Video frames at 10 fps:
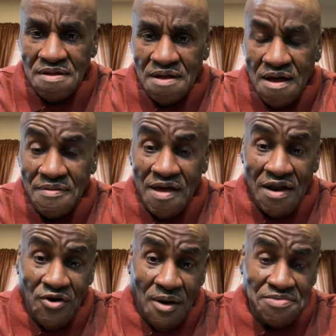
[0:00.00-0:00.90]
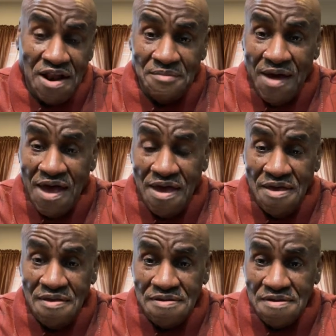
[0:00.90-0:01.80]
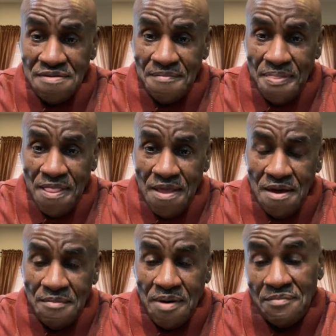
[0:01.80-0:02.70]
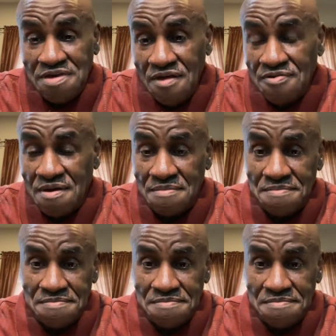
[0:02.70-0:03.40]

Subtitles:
I mean, I know I'm telling my age, but I'm telling you something.